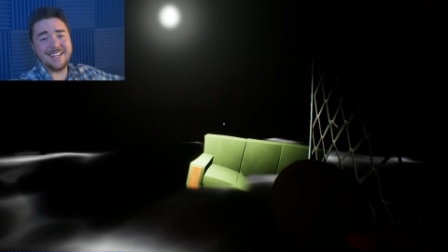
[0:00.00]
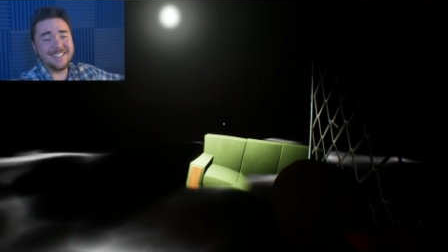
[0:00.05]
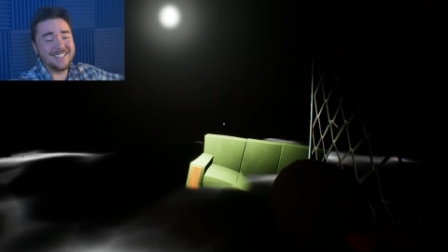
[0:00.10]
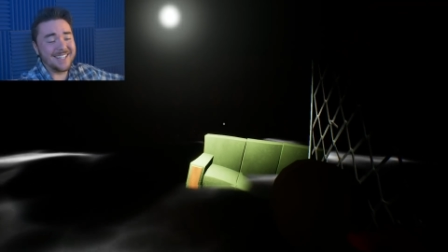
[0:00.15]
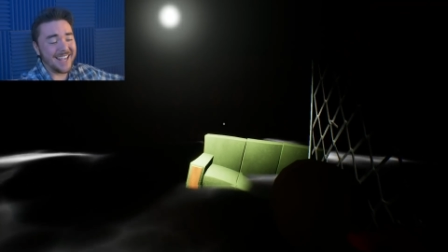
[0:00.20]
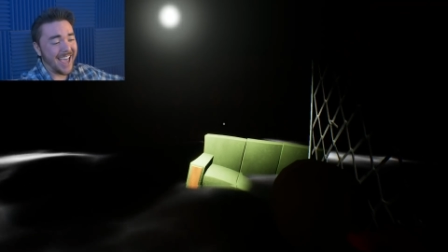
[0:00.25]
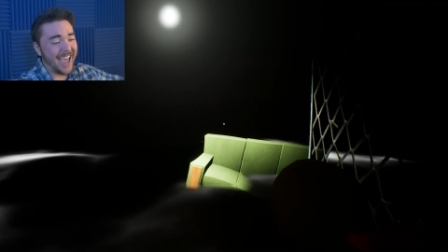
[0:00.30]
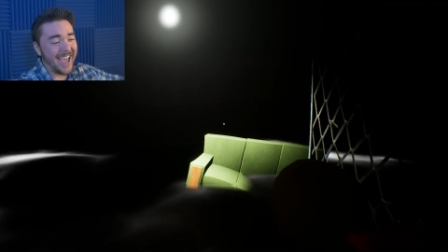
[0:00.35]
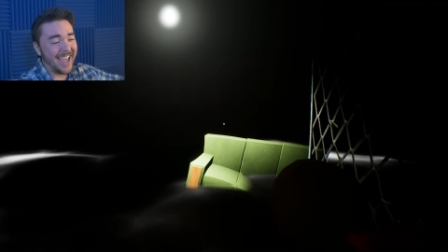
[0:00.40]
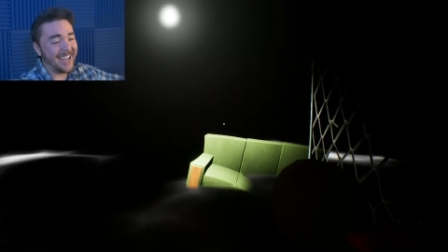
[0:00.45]

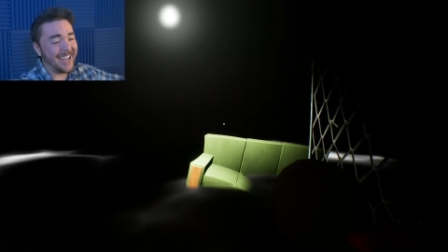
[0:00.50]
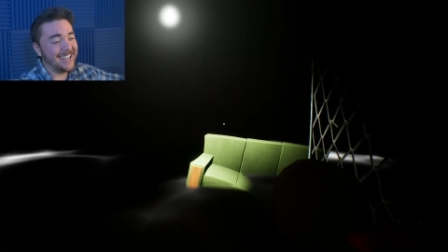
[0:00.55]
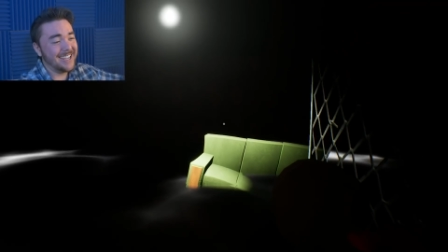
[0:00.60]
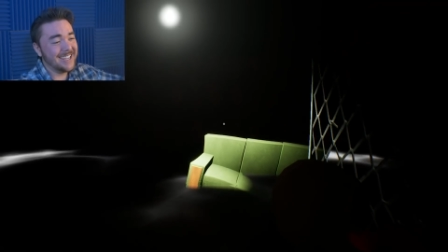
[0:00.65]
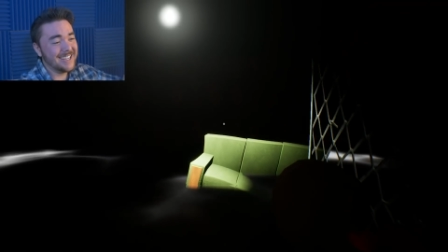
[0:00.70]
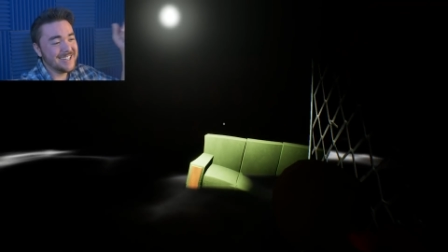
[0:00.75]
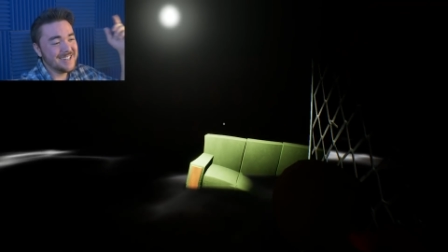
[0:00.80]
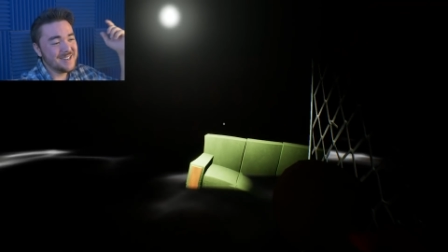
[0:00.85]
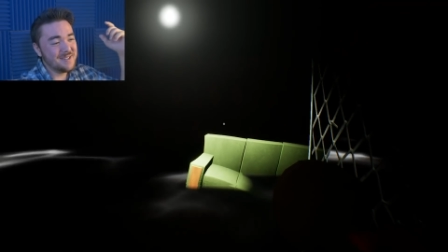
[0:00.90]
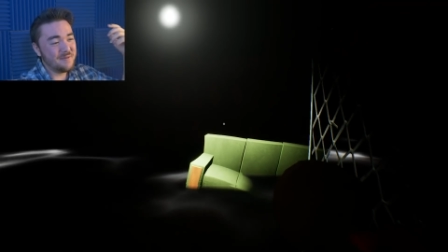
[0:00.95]
say.
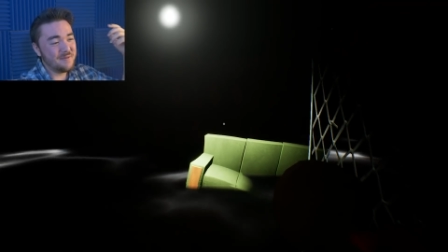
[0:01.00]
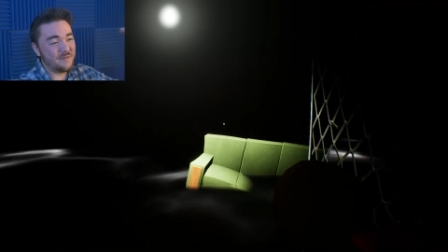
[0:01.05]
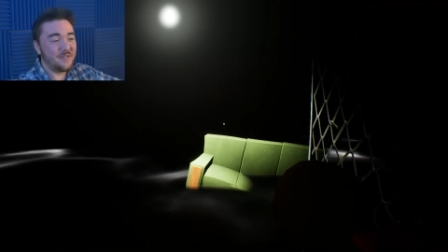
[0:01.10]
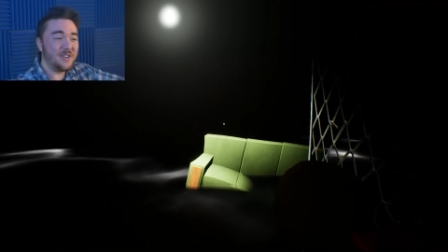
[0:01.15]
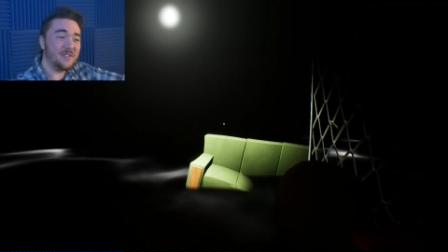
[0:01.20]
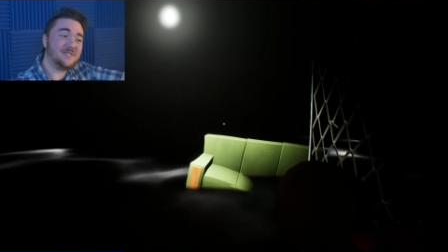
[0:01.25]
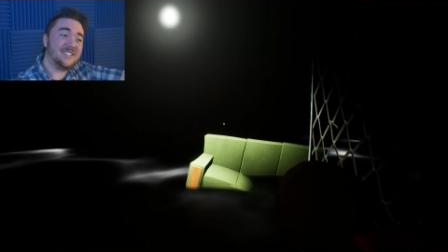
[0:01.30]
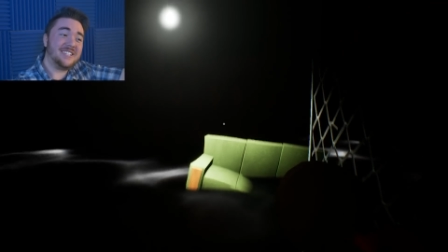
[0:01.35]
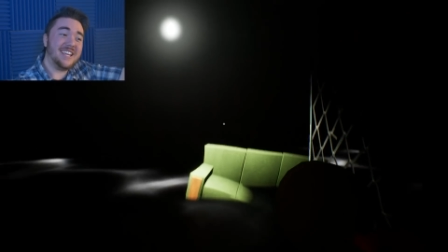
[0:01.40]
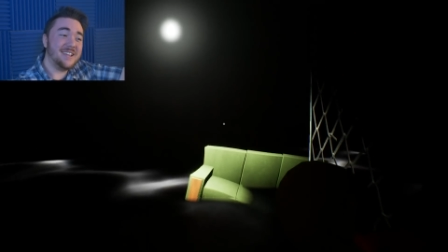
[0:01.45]

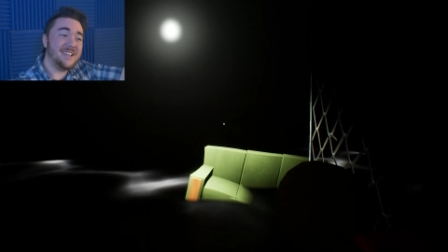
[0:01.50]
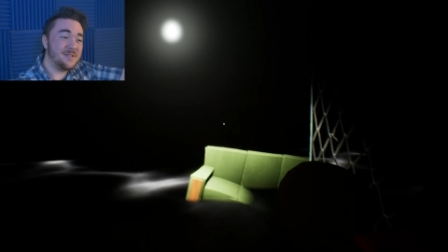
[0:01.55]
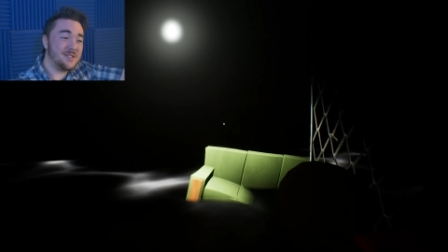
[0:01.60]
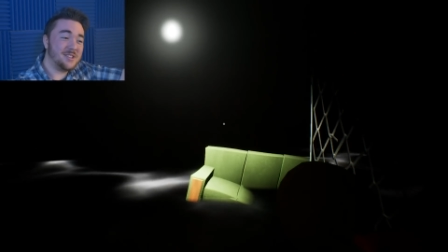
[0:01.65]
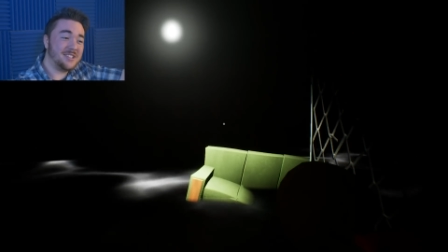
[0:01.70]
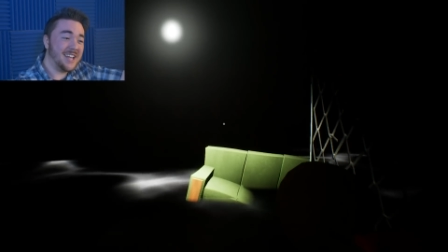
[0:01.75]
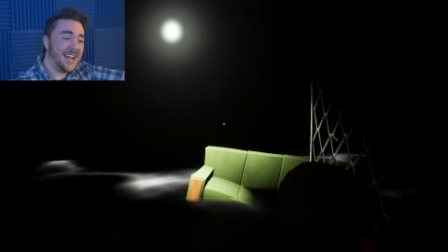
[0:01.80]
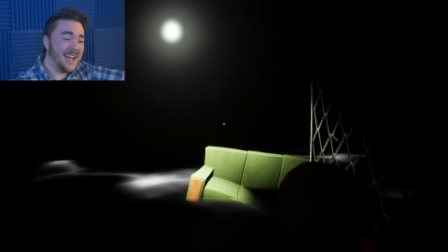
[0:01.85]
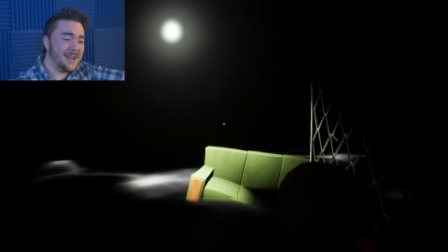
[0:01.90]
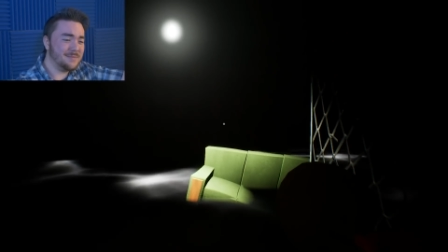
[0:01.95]

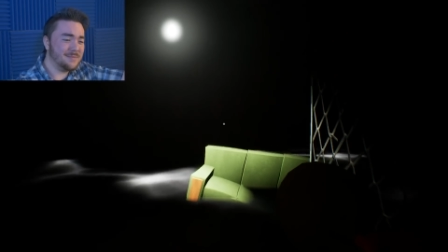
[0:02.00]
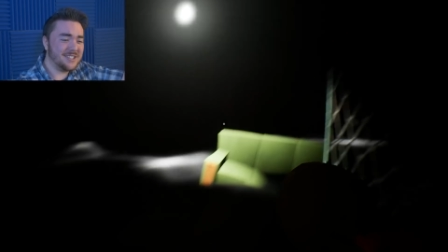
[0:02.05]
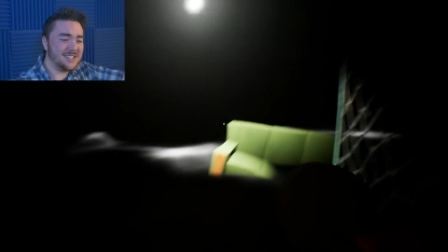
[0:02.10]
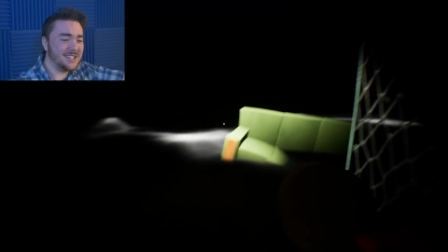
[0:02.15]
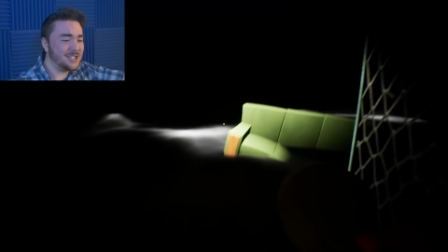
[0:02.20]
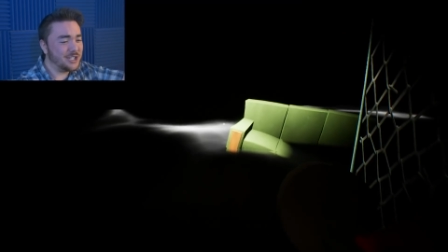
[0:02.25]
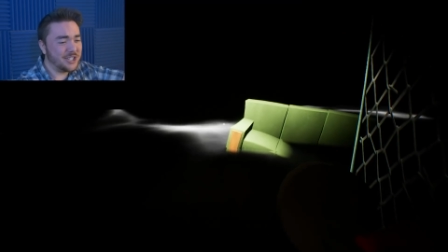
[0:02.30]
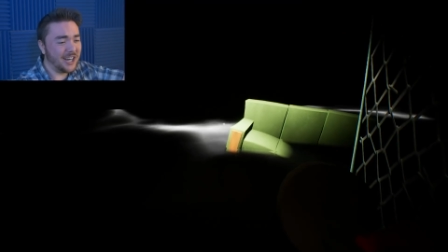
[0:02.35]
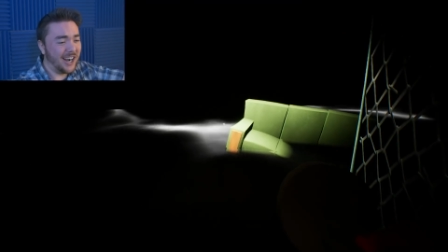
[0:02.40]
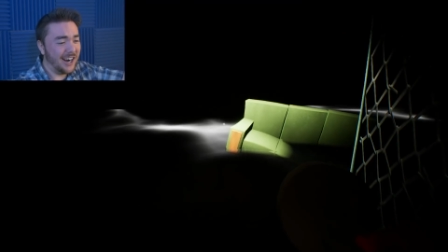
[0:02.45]
15th time's
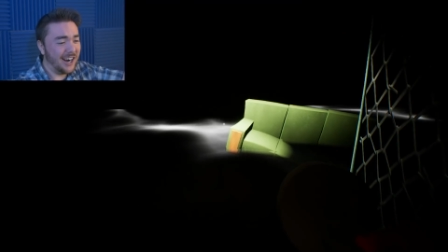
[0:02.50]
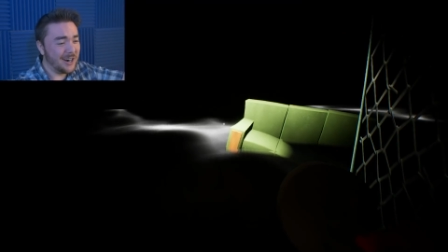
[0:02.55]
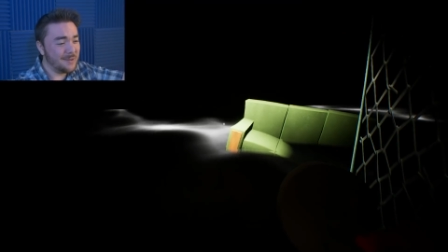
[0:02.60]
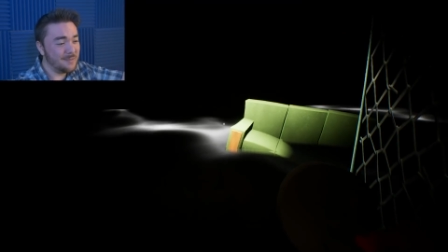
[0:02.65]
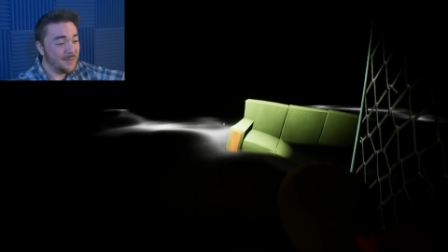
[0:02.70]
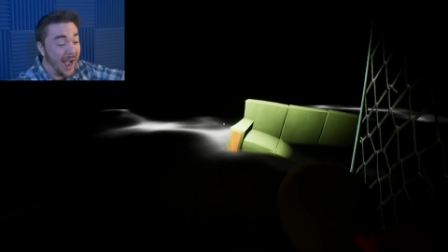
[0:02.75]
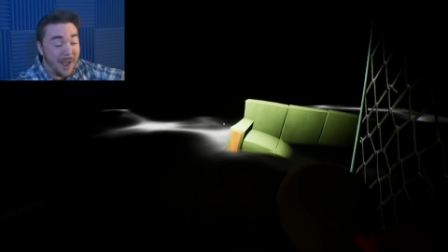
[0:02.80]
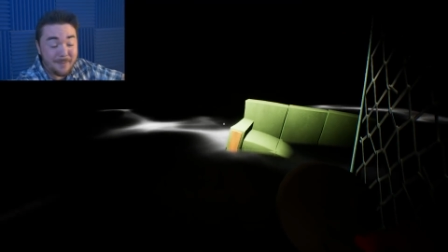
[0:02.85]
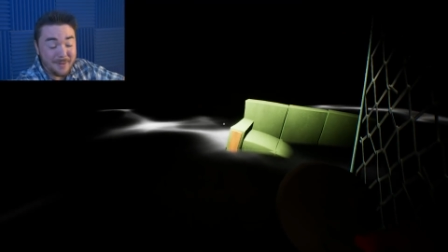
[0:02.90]
the charm.